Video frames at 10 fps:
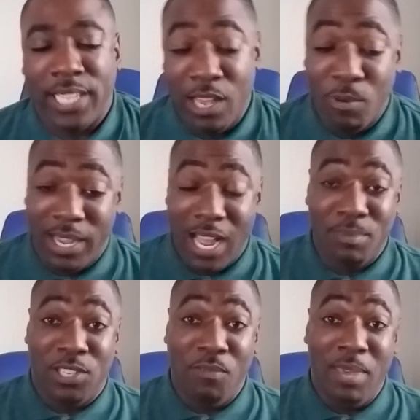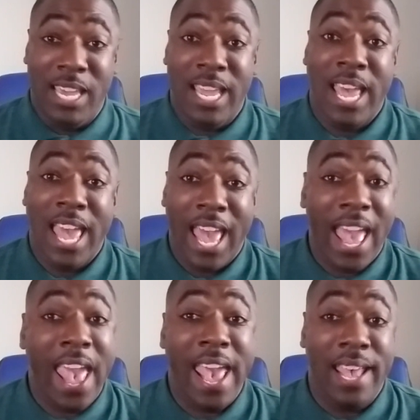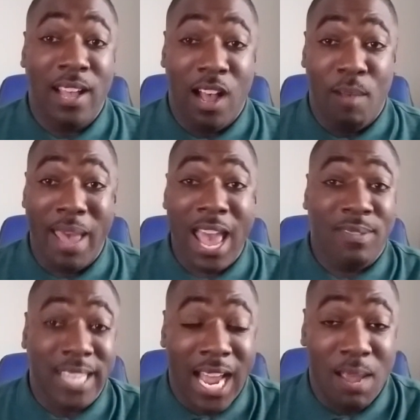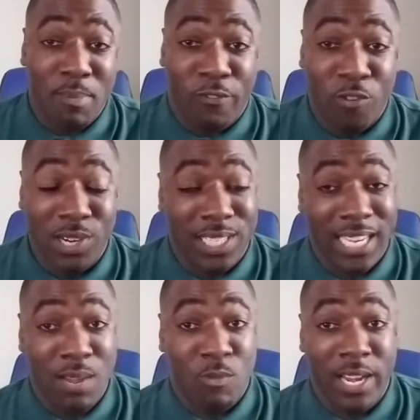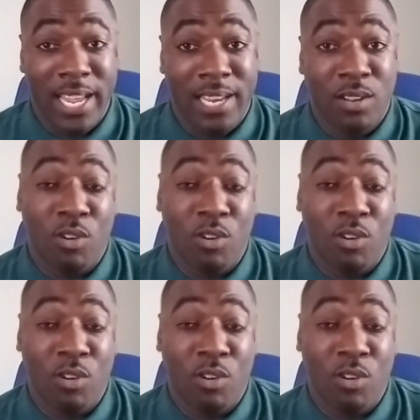He would come to me at halftime before the team went in,